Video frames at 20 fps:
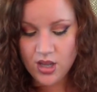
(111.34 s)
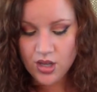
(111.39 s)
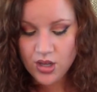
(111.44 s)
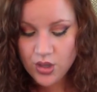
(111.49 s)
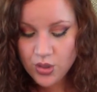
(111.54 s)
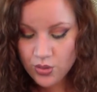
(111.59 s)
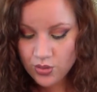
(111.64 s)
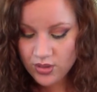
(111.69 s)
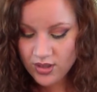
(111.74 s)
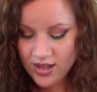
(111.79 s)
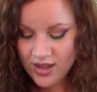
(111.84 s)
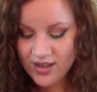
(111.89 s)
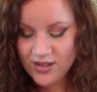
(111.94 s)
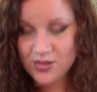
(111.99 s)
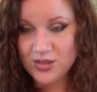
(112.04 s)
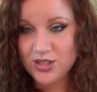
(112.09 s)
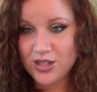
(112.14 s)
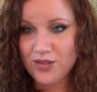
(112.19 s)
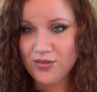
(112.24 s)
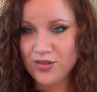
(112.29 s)

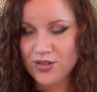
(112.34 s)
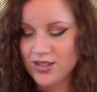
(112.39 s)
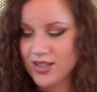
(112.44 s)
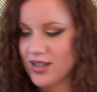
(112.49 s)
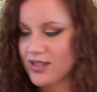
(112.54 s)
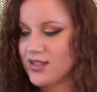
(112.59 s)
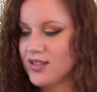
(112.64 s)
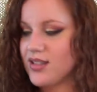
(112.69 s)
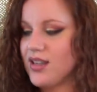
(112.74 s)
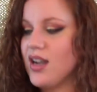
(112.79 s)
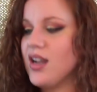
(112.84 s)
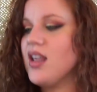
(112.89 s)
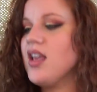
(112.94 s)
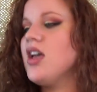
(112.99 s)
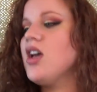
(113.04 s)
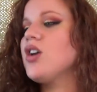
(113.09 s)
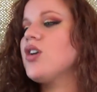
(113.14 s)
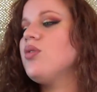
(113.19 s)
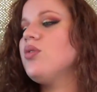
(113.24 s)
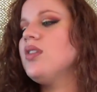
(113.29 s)
Coola, which I first accidentally got.
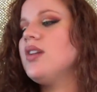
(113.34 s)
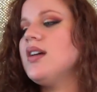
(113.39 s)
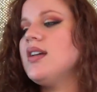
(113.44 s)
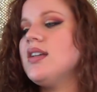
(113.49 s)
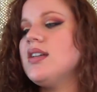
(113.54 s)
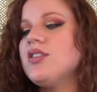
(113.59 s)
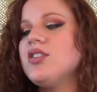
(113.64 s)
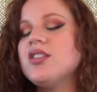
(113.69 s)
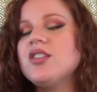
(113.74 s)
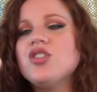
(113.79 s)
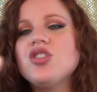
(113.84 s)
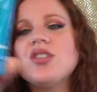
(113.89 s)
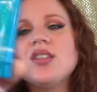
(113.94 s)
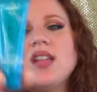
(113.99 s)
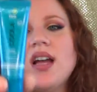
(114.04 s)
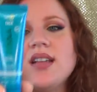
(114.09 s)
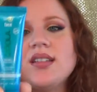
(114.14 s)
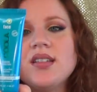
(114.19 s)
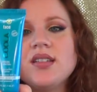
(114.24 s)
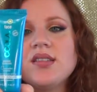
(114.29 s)
Coola, this is just
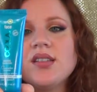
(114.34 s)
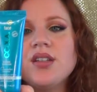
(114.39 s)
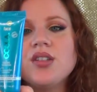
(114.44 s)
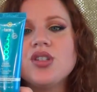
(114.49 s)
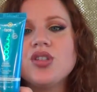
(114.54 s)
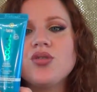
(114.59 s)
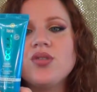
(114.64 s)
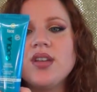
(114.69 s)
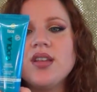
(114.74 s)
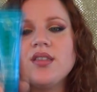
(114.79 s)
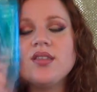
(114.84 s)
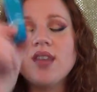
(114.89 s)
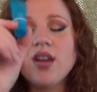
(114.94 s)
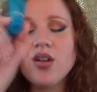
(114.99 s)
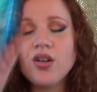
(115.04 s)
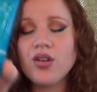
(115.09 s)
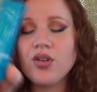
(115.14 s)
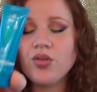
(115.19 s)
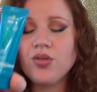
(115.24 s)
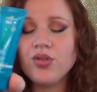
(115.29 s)
classic sunscreen.
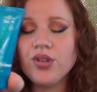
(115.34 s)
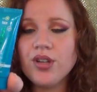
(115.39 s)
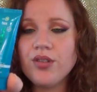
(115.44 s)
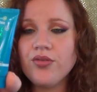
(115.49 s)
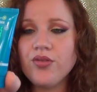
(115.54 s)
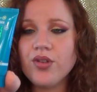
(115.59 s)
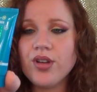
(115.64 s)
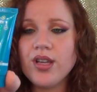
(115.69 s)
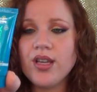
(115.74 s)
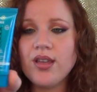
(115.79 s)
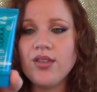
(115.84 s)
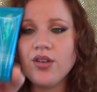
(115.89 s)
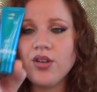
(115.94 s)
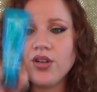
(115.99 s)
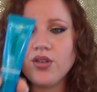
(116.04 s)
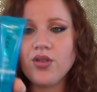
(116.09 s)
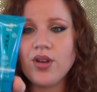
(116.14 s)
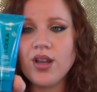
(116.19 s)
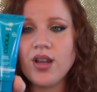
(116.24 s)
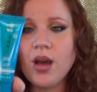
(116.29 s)
They're cruelty-free.
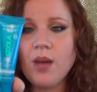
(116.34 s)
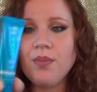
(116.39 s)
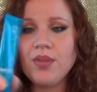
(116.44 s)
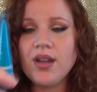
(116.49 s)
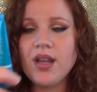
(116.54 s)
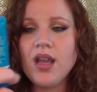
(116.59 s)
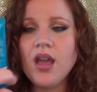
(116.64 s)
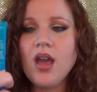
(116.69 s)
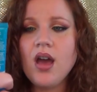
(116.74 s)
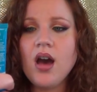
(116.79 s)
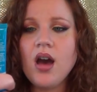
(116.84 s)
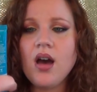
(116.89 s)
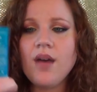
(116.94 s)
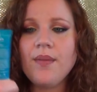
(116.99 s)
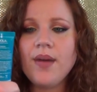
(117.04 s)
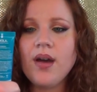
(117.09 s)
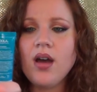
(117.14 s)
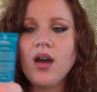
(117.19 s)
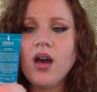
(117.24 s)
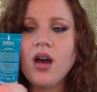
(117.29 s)
They're a great company.
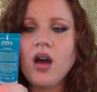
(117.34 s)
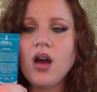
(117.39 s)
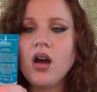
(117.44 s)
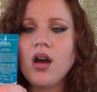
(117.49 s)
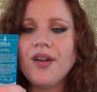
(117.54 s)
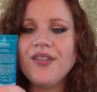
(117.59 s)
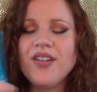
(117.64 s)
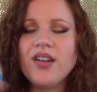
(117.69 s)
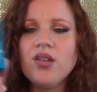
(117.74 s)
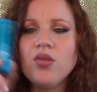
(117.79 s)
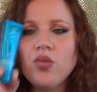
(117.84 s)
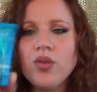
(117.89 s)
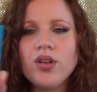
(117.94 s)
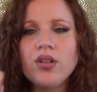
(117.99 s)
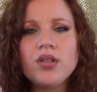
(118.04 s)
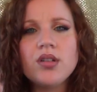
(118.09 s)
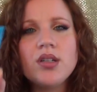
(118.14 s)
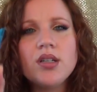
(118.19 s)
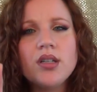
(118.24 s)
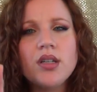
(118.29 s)
I find it
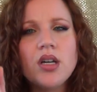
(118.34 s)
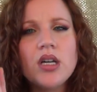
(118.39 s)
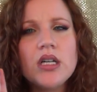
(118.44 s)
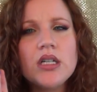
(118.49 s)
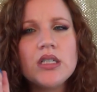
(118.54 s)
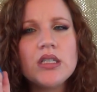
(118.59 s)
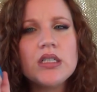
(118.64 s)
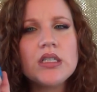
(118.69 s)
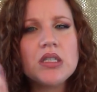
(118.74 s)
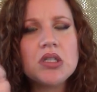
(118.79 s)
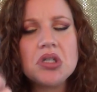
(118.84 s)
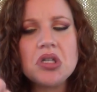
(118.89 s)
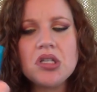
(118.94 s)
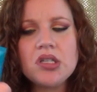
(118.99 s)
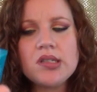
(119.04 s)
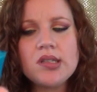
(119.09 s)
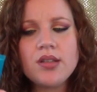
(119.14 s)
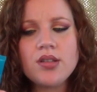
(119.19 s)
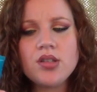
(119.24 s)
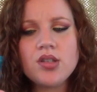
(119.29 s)
weird to get
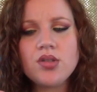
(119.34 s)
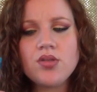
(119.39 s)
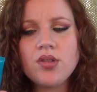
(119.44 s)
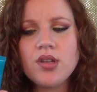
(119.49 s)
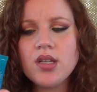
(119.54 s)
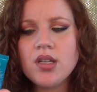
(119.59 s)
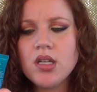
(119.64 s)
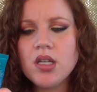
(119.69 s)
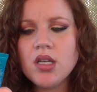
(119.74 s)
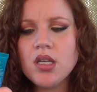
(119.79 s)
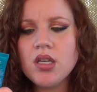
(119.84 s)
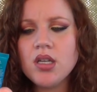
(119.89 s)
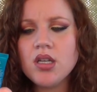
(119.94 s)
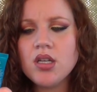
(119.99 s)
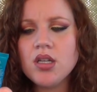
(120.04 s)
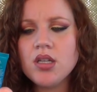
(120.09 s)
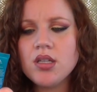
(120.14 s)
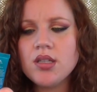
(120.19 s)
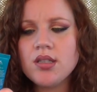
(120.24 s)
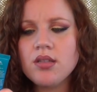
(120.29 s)
sunscreen
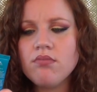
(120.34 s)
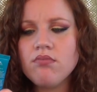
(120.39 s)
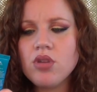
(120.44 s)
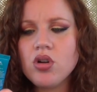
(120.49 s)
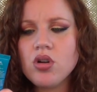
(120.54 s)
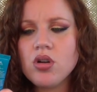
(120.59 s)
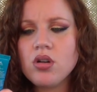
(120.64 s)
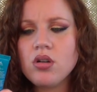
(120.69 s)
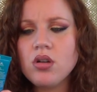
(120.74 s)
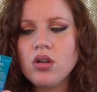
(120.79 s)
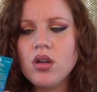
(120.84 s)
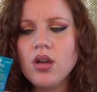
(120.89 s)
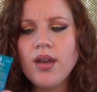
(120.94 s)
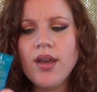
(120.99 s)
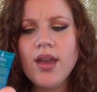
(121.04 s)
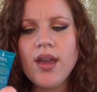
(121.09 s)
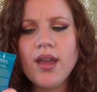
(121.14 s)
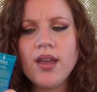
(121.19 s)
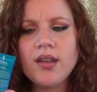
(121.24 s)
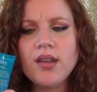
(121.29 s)
in December,
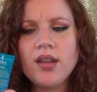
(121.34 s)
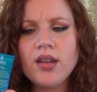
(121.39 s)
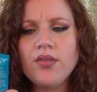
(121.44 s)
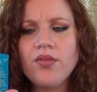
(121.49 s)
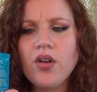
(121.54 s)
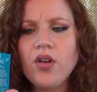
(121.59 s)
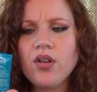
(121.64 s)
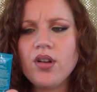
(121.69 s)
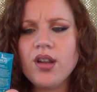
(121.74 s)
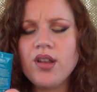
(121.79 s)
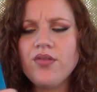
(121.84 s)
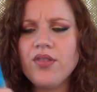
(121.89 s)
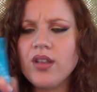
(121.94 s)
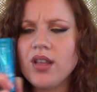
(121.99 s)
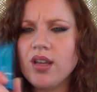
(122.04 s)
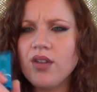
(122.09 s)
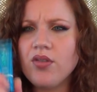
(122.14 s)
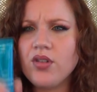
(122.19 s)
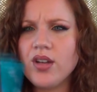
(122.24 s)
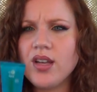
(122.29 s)
and I feel
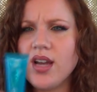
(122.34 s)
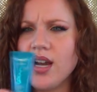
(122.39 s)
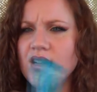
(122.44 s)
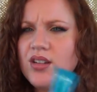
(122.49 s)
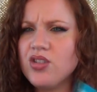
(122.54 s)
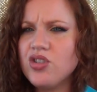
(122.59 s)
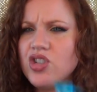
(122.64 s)
like I've already gotten